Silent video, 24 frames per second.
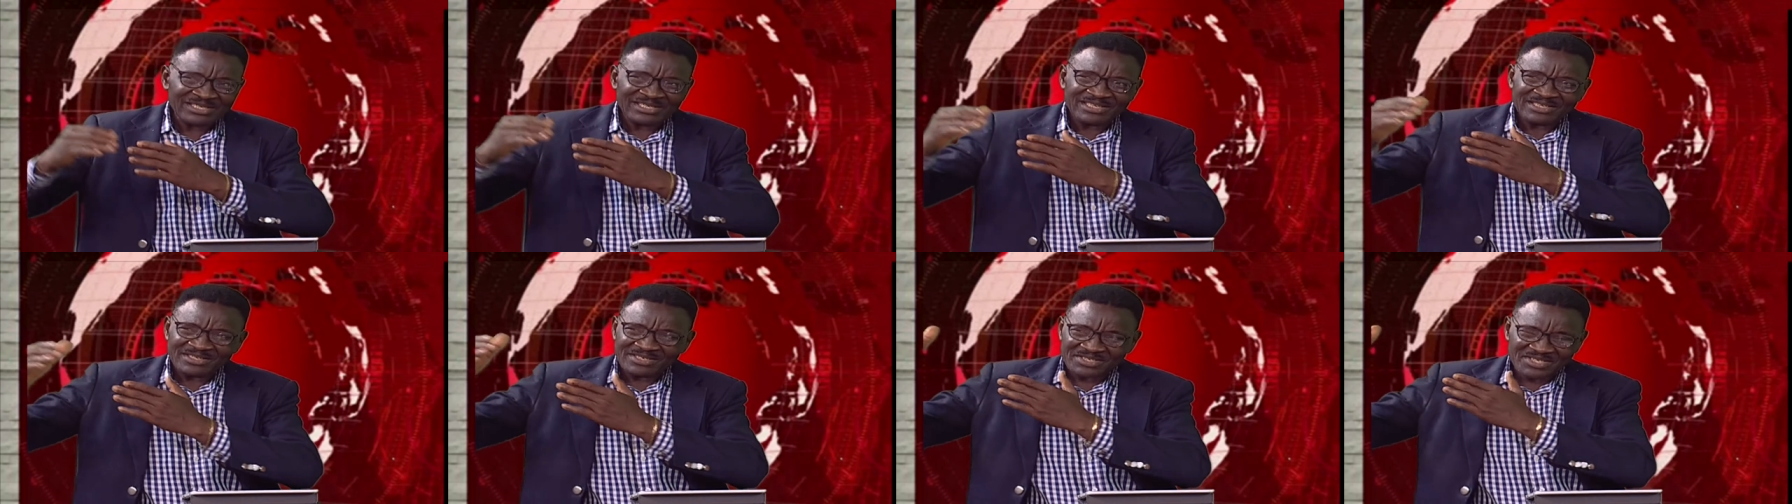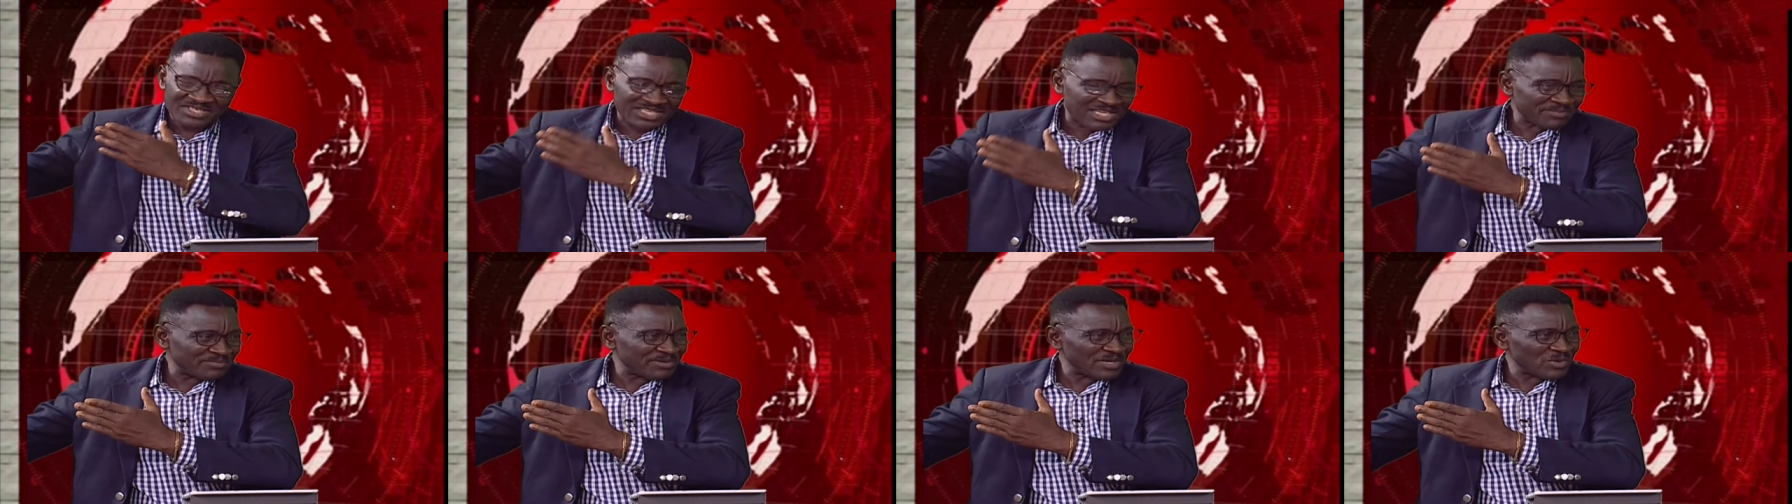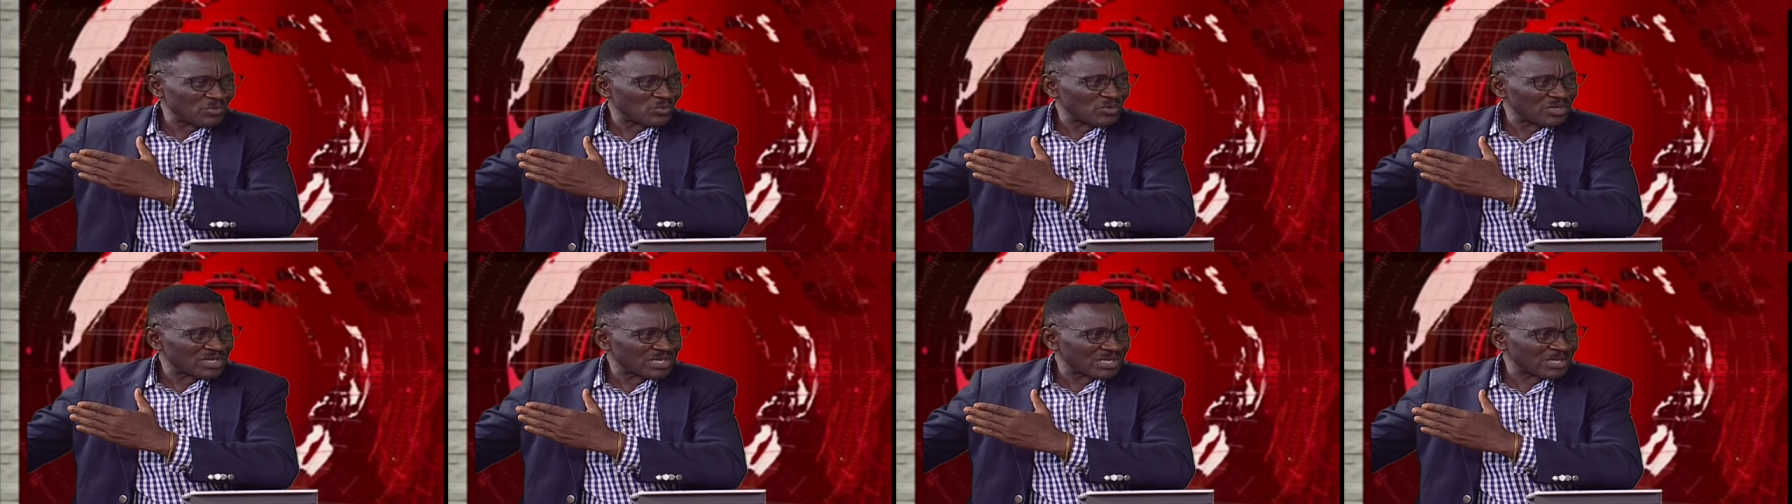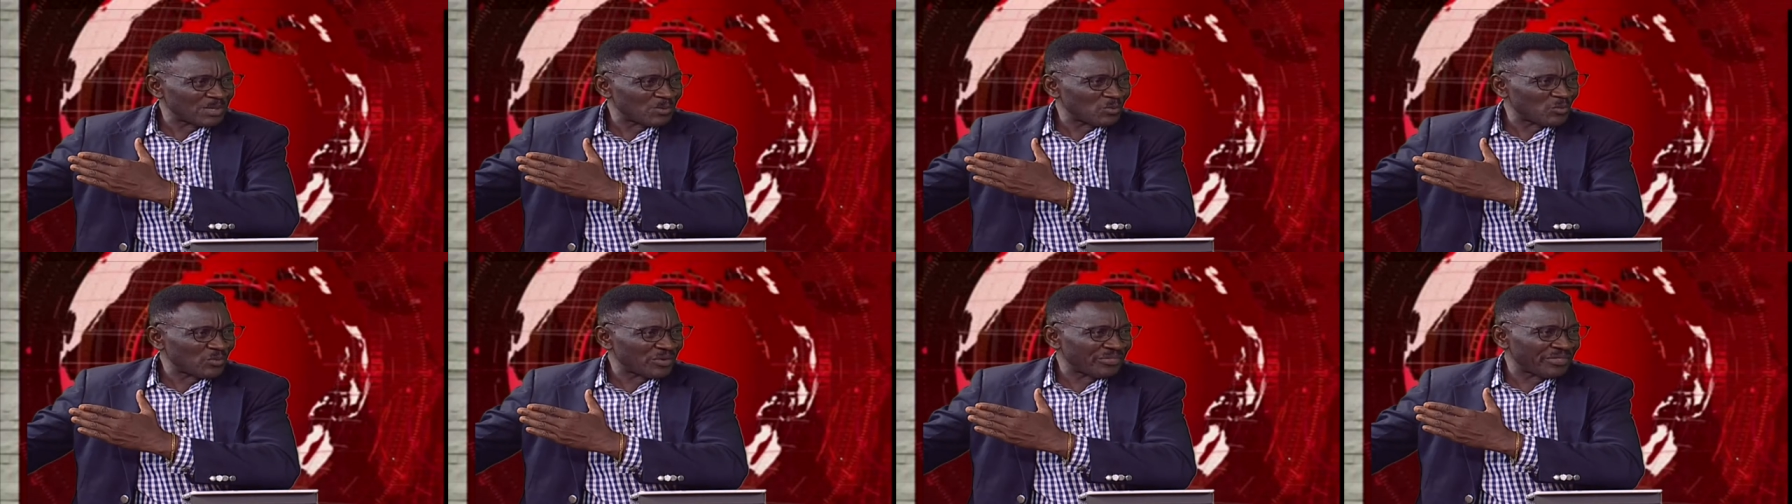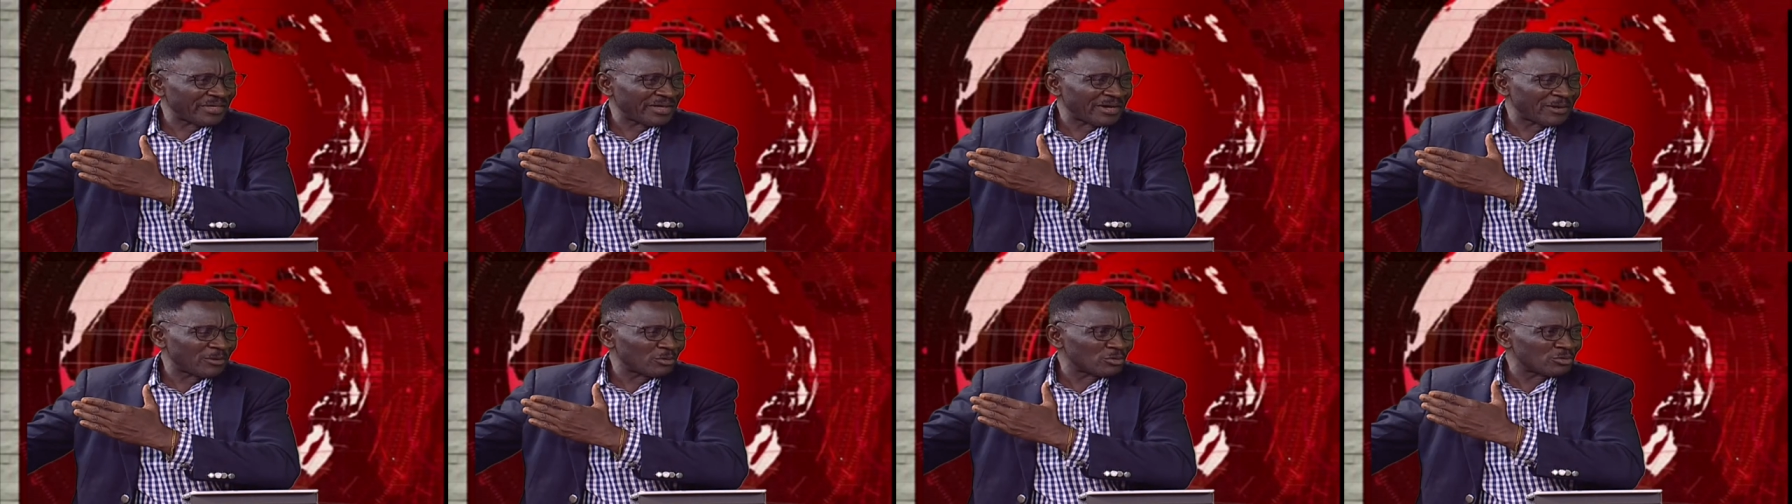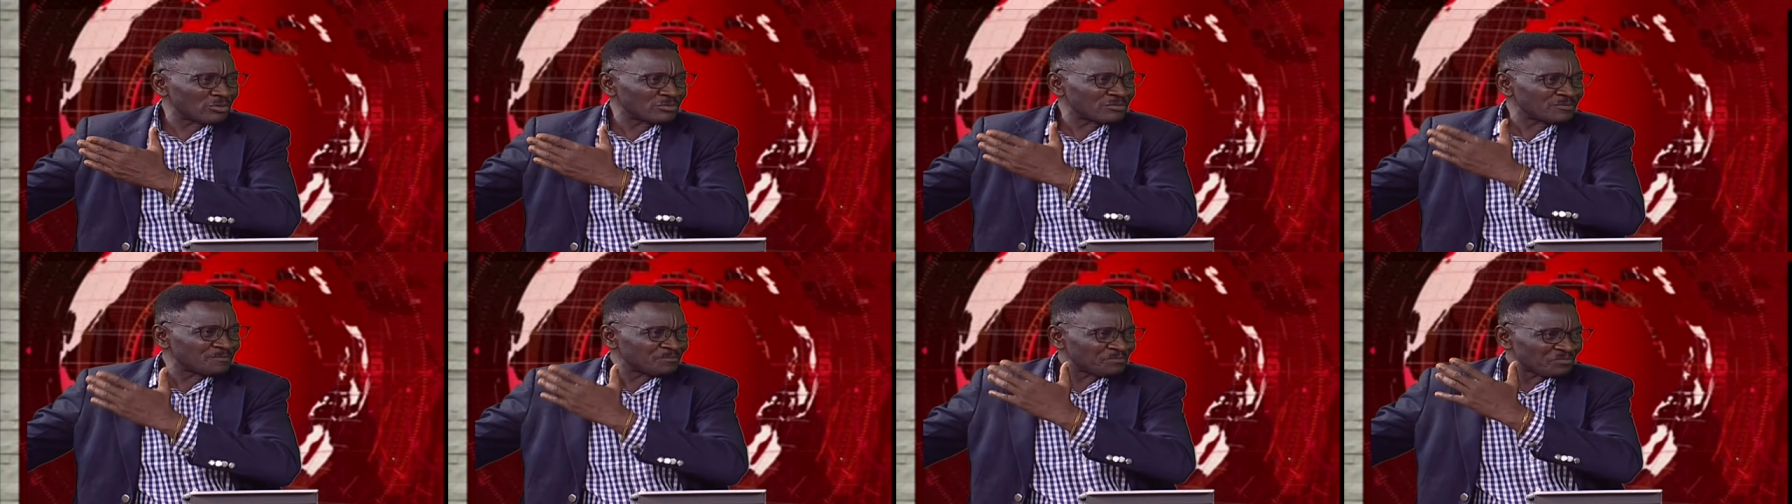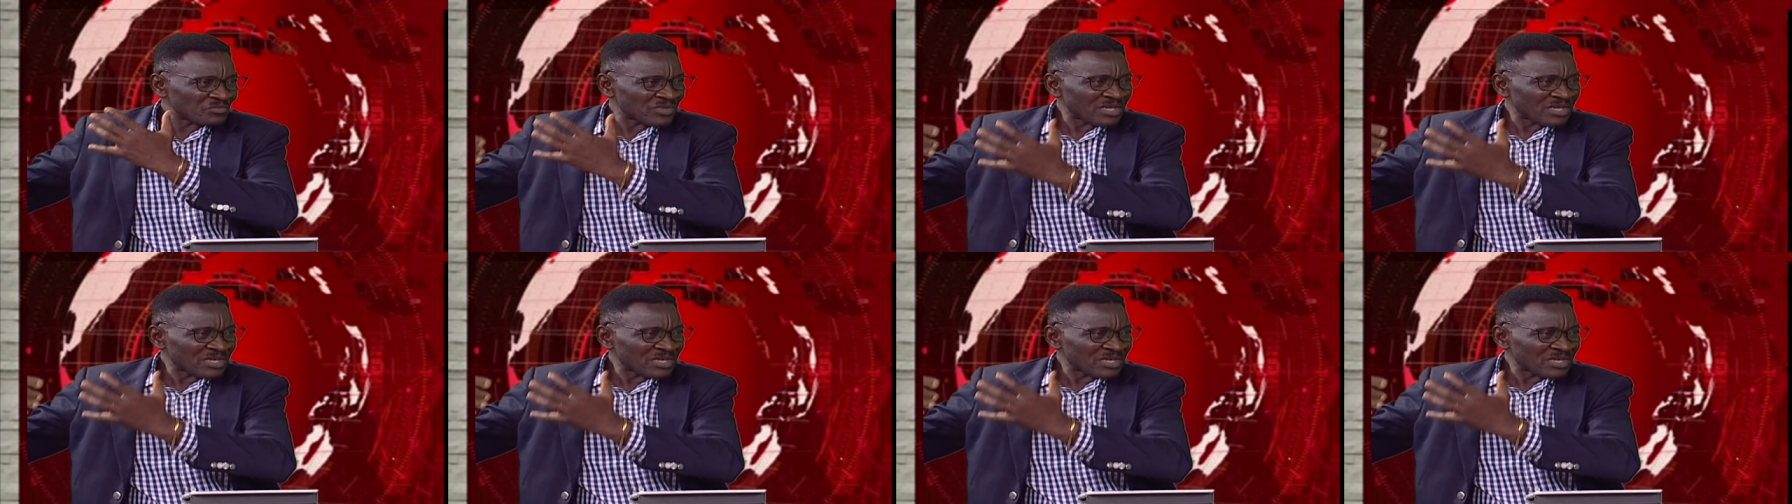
but CBN will come with their own